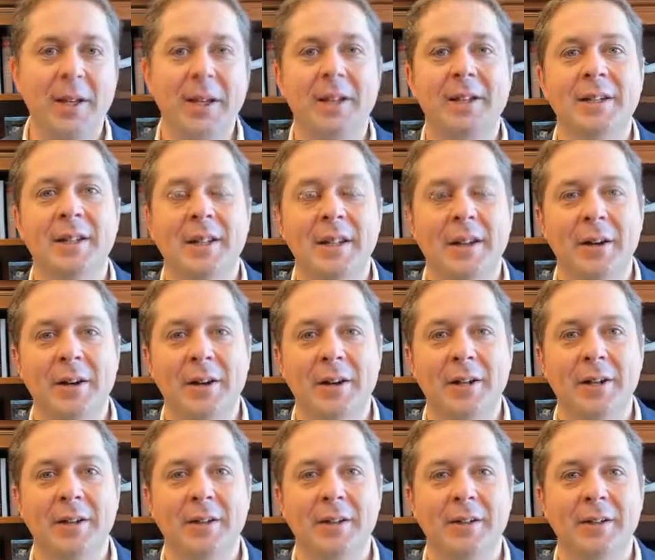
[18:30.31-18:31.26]

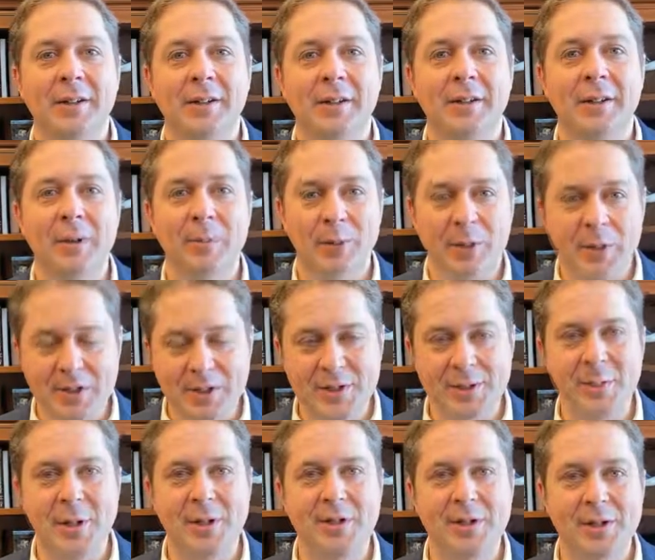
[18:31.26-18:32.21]
declared the
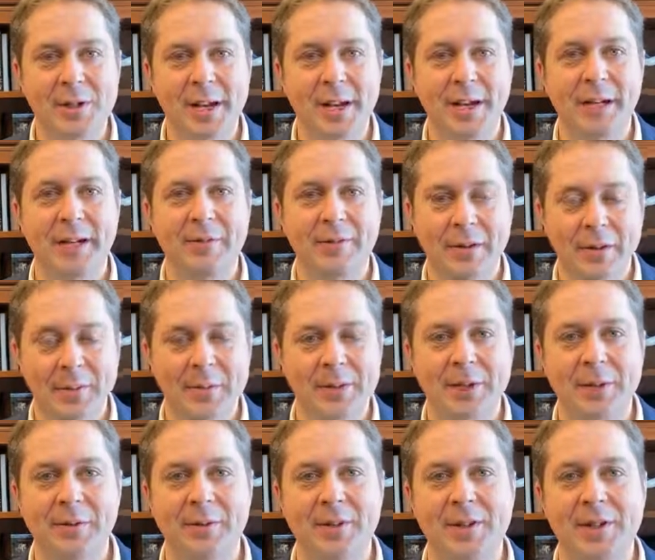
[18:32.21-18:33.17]
Emergency Measures Act, giving
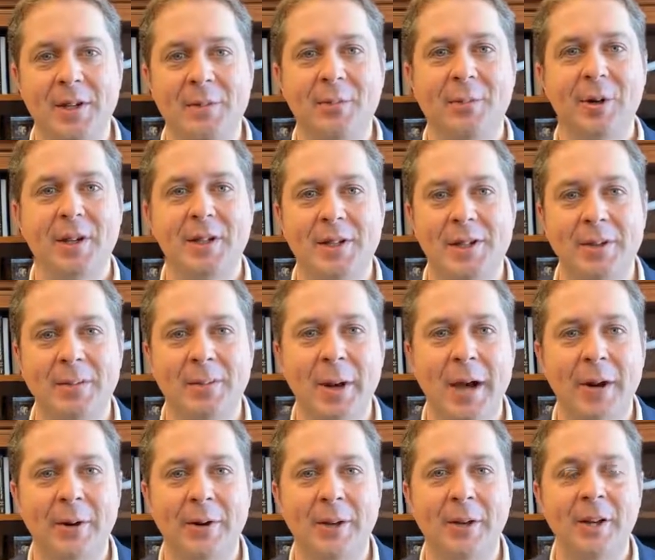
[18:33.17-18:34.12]
himself this unprecedented
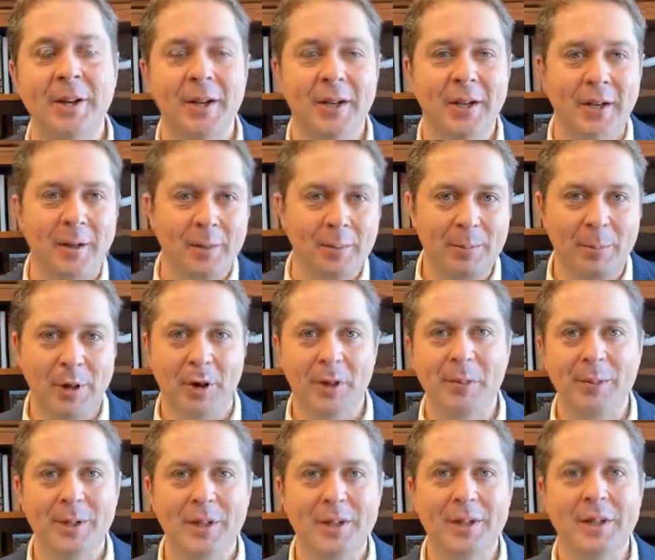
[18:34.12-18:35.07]
power.
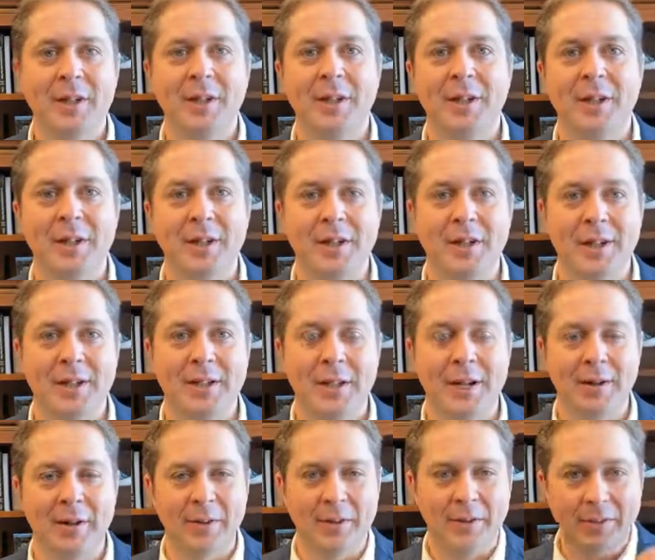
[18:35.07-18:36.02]
Parliament is shut
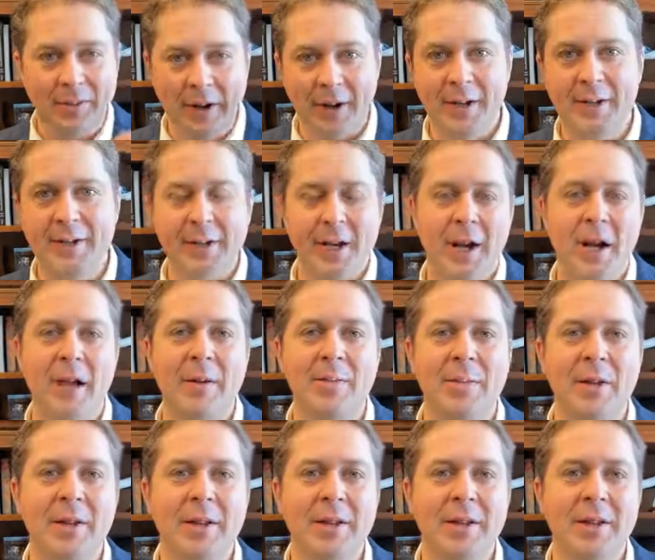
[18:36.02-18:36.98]
down at the very
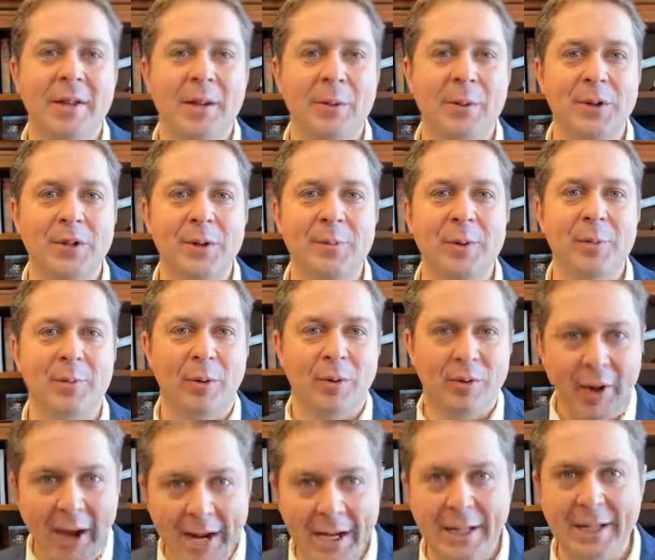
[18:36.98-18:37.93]
time that we should be
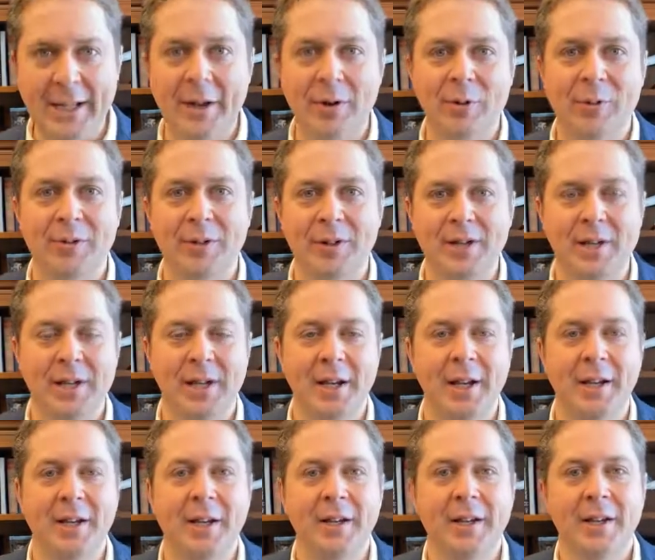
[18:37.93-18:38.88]
providing that
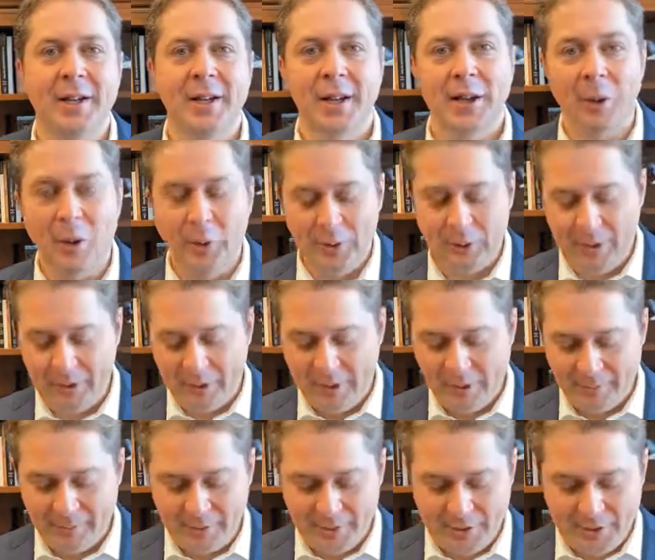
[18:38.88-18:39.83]
oversight and holding the
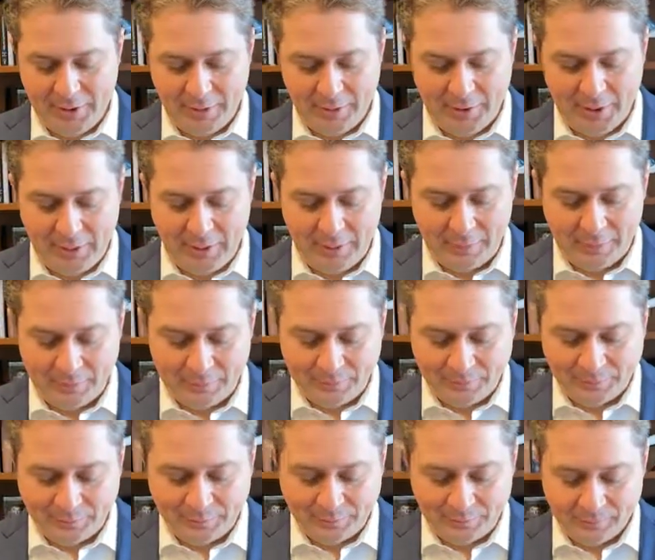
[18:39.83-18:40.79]
government to account.
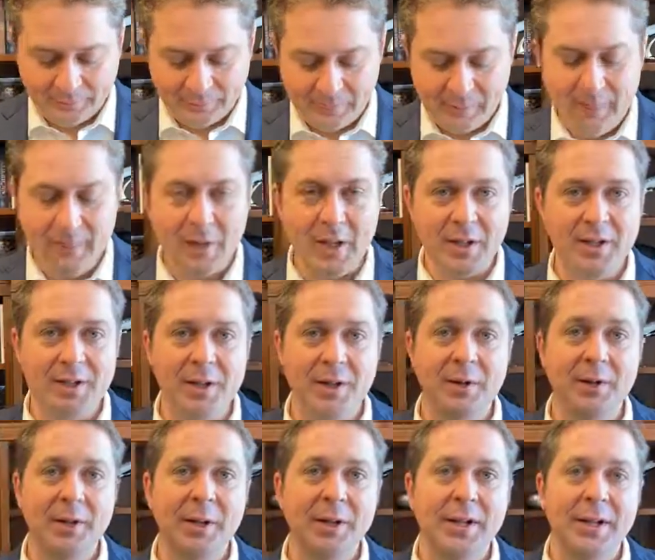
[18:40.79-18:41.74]

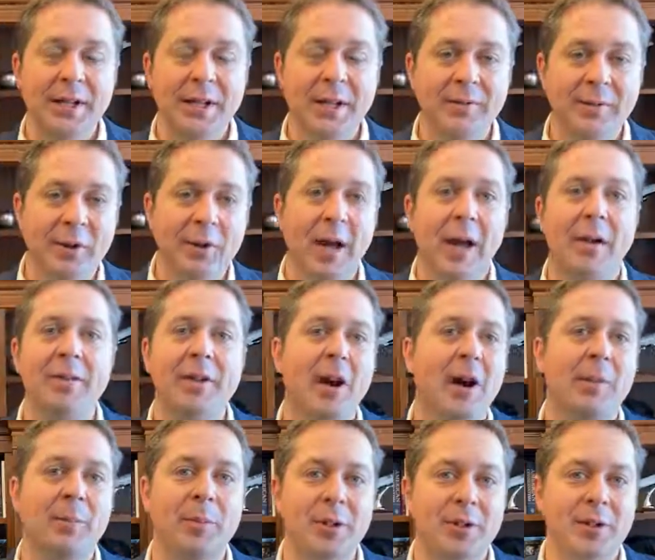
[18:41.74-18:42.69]
So, if you have the
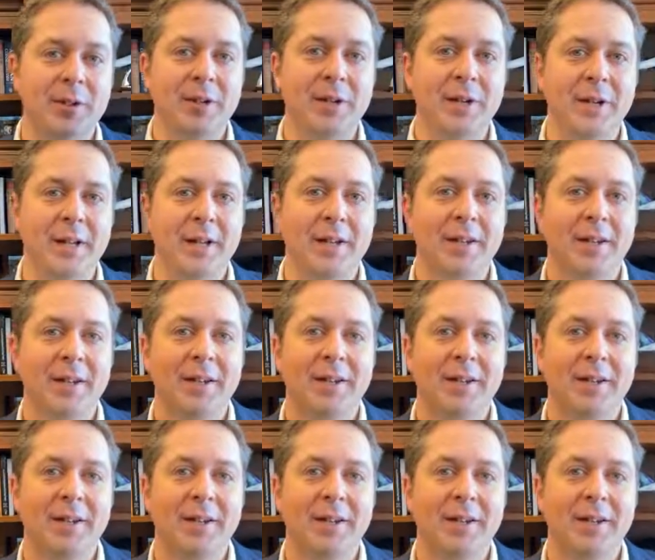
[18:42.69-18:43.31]
opportunity,